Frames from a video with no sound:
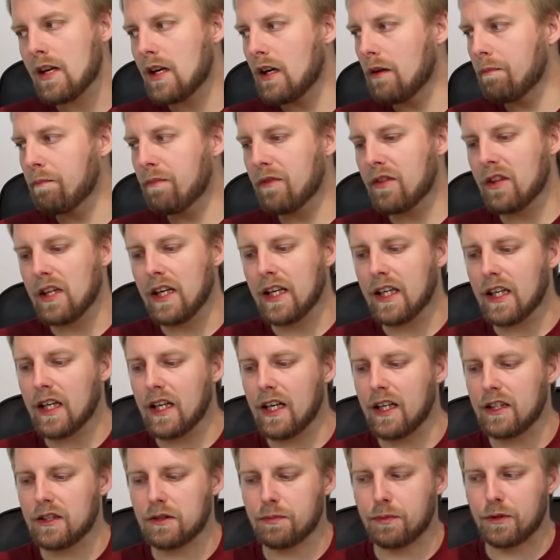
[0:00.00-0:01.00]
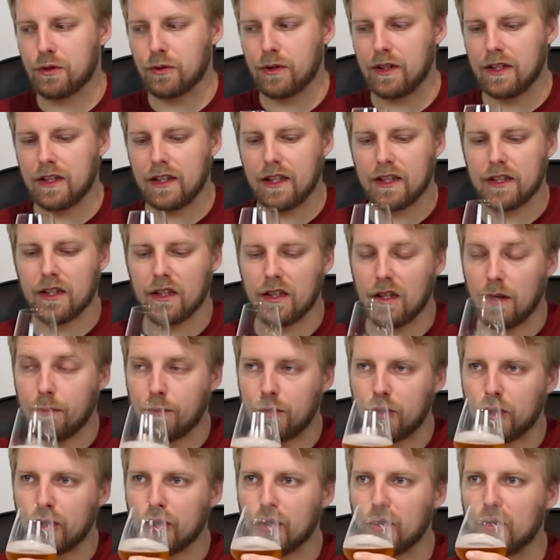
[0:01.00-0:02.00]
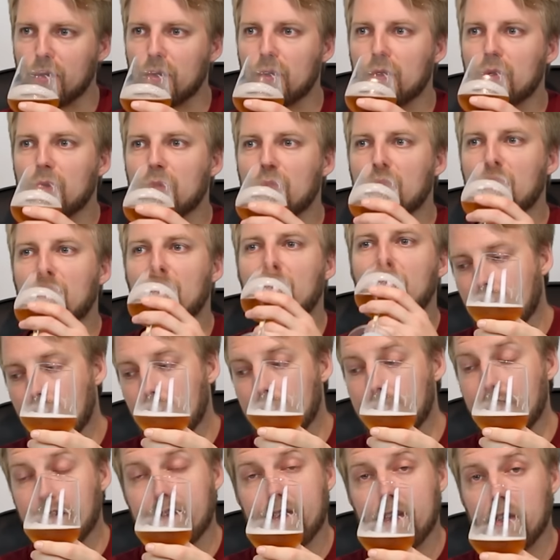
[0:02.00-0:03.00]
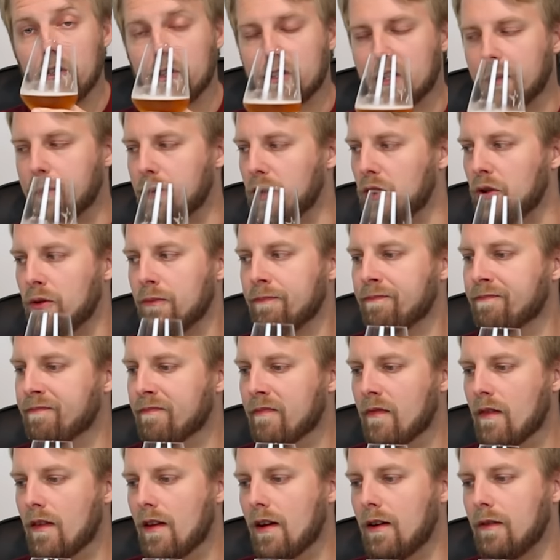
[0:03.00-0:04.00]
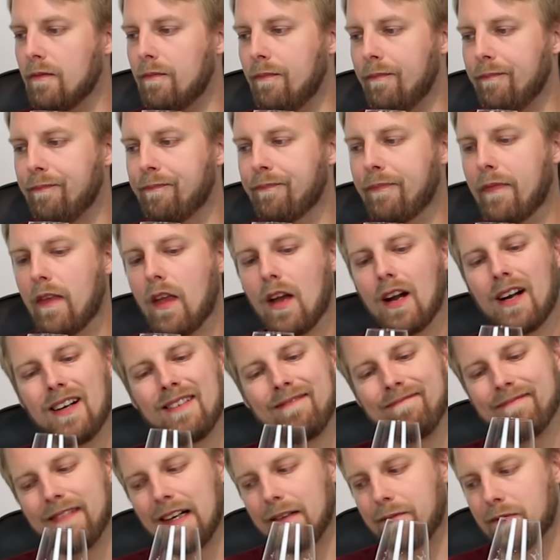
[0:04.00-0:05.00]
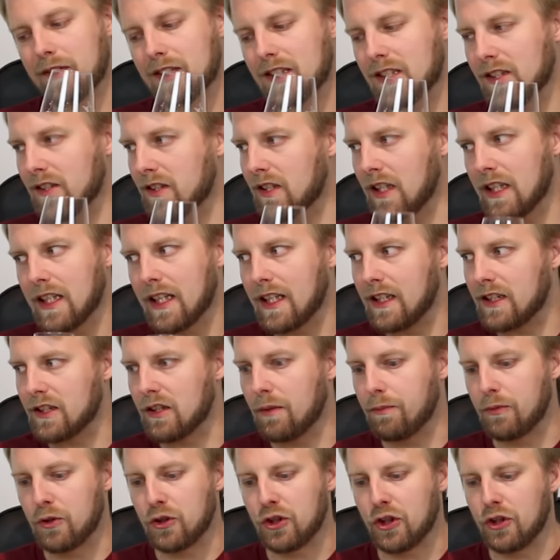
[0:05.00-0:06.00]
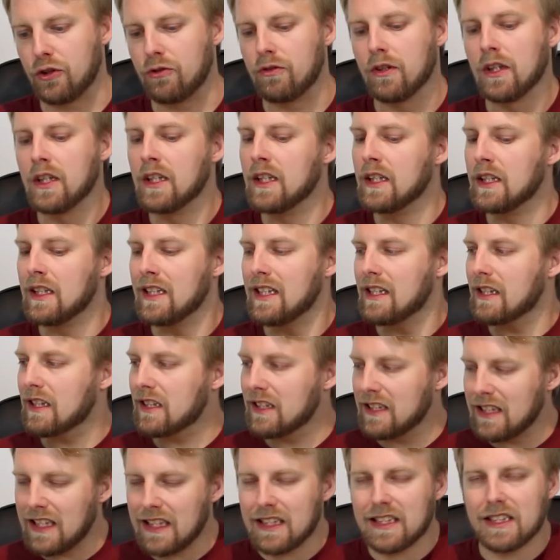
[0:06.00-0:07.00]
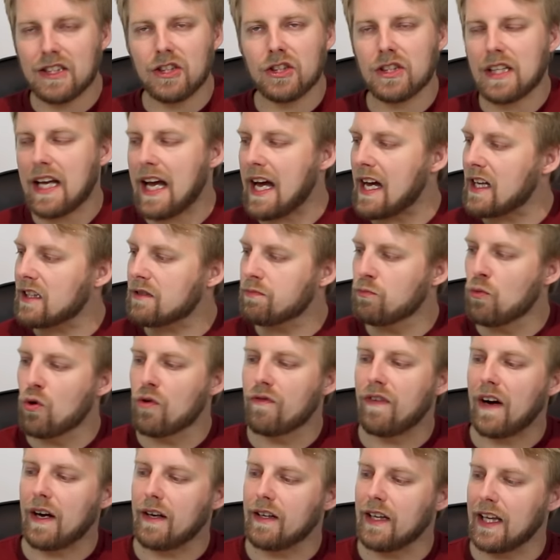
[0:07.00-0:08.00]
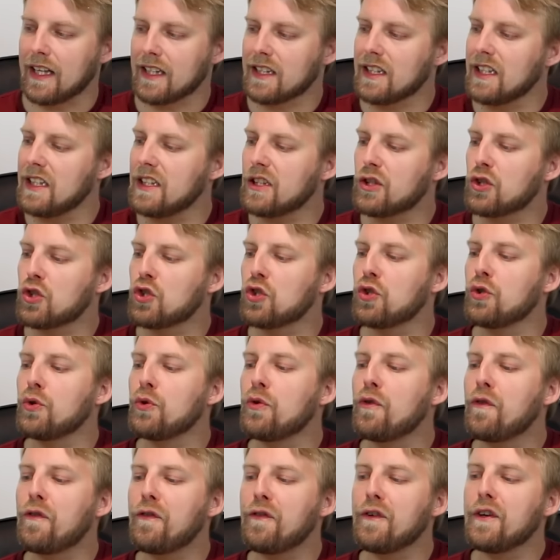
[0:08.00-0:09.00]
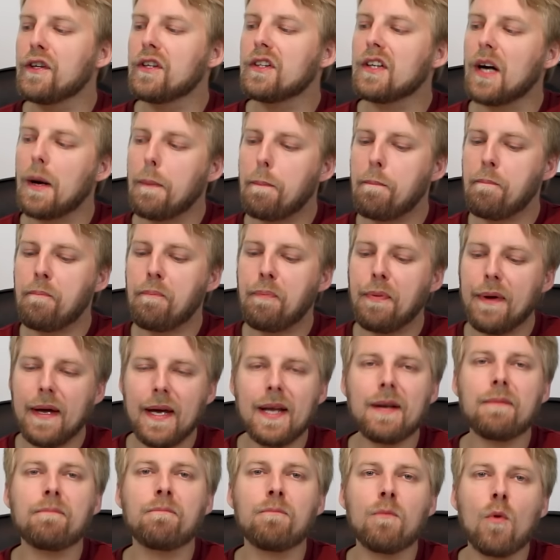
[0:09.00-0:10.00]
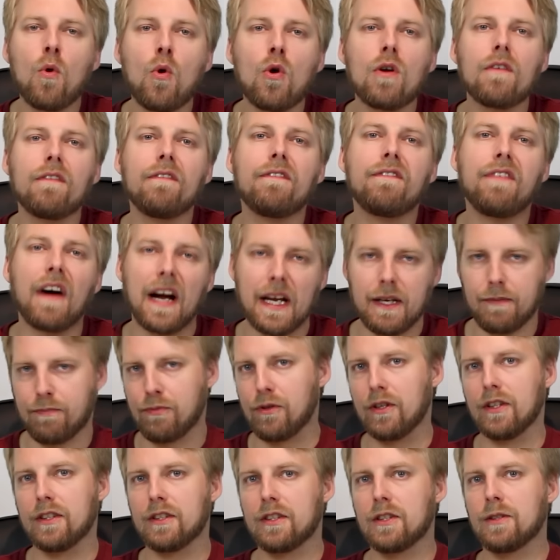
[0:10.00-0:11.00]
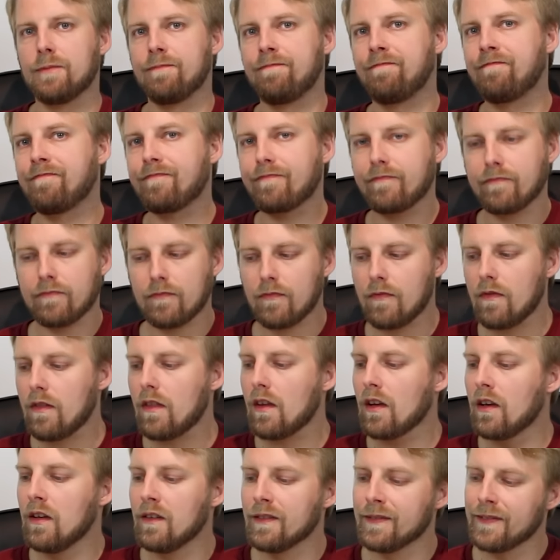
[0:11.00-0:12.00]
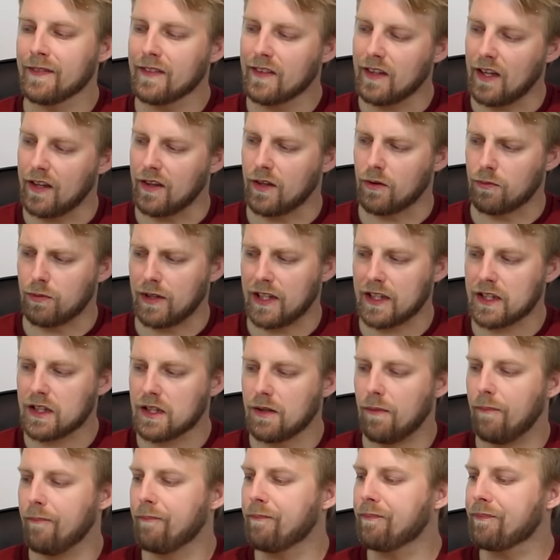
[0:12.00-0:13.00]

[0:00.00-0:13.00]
I'm thinking it's between this and number two. They're very similar. I'm still thinking it's number two. This just has more, like these two feel a bit more vibrant than the rest.